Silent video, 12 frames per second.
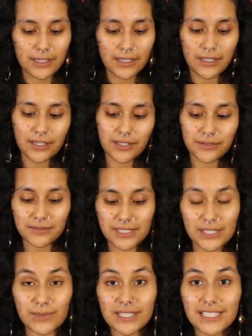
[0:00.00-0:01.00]
you know,
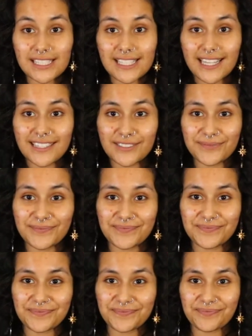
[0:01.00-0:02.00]
this is what it looks like.
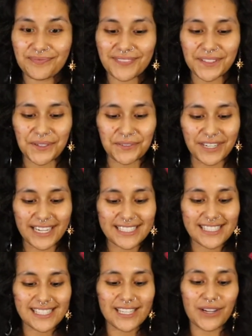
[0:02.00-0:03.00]
All
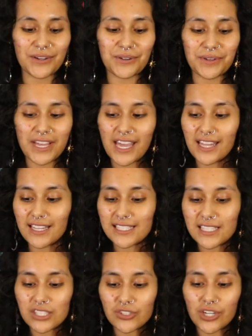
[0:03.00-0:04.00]
right, so
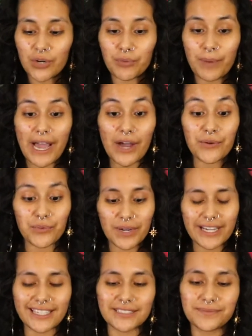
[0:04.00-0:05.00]
let's get started with pile
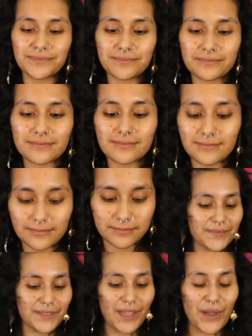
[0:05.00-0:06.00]
1.
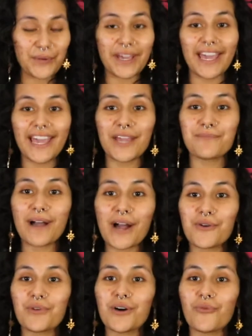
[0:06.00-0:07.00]
Okay,
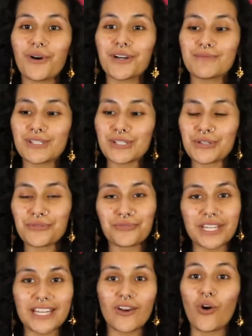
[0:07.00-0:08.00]
pile 1, welcome to your
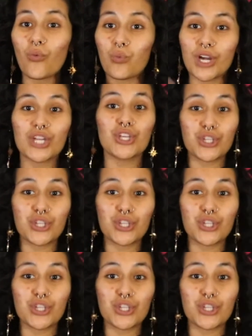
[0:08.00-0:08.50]
reading on what